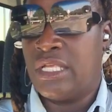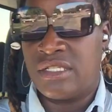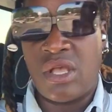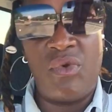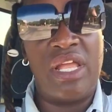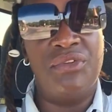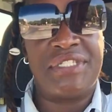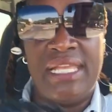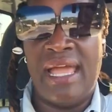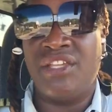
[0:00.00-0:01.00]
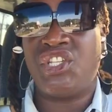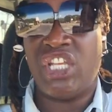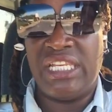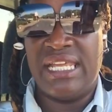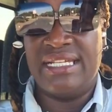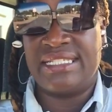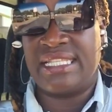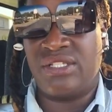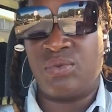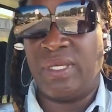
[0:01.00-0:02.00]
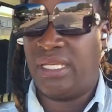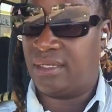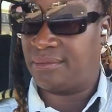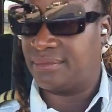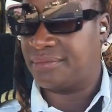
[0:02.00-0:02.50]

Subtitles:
So we're going to see how she does this week.